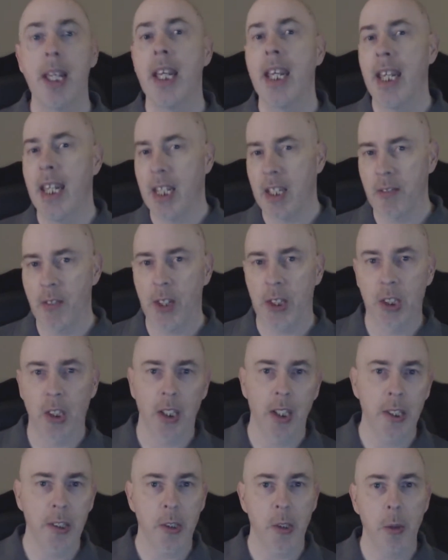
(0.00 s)

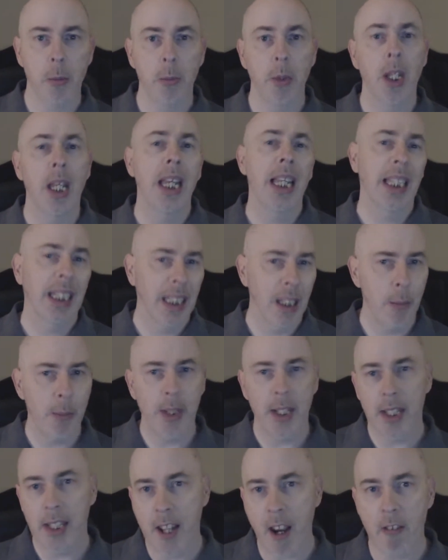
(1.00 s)
individualism,
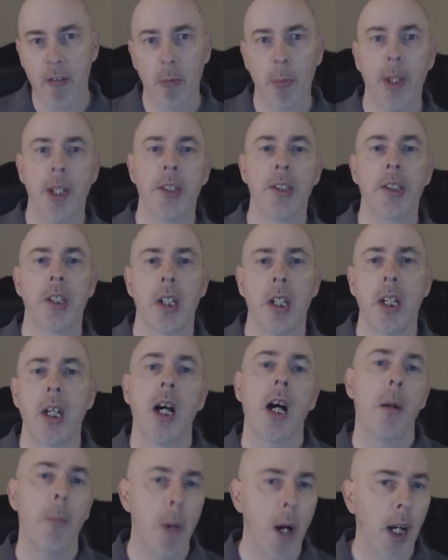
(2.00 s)
limited government,
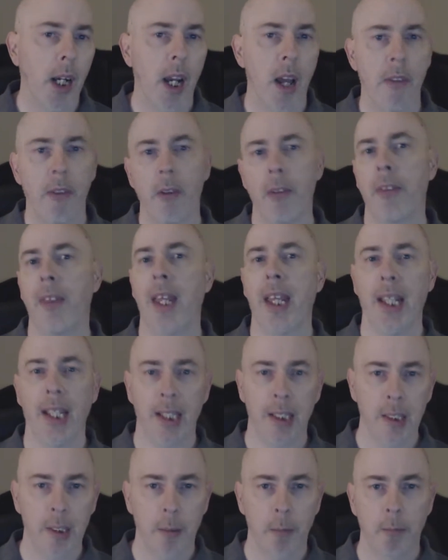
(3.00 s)
among other
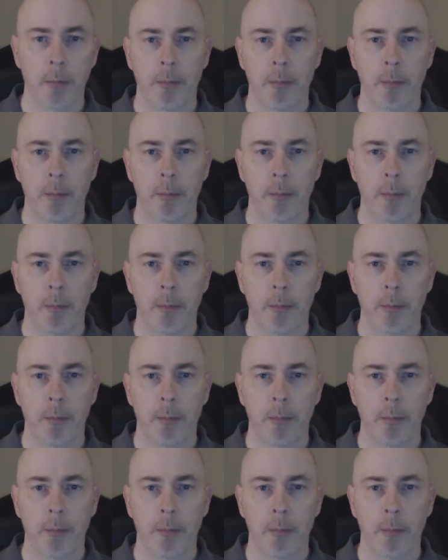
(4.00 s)
things.